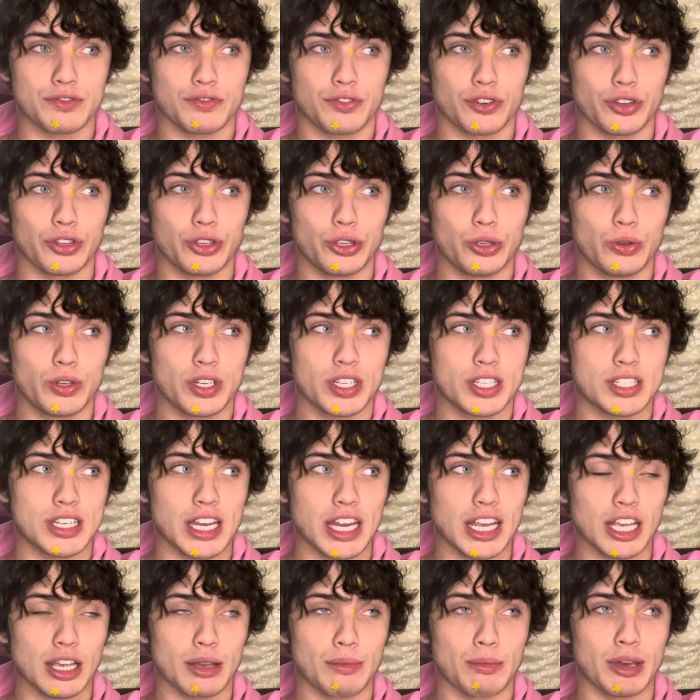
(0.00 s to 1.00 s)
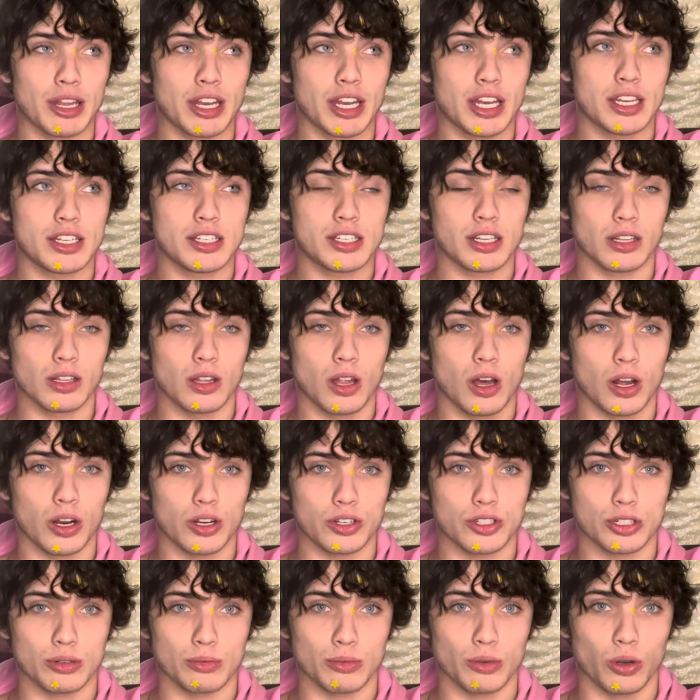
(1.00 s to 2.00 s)
for you to stay committed to long
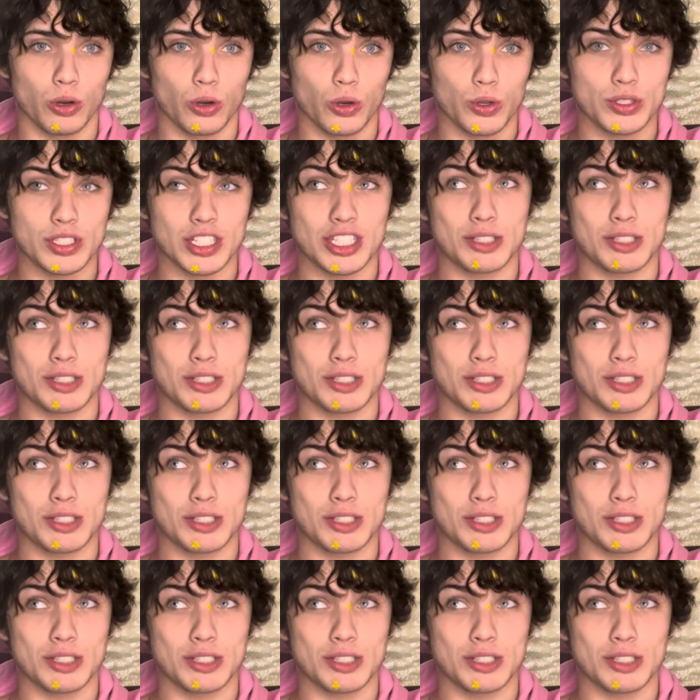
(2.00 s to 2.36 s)
term goals,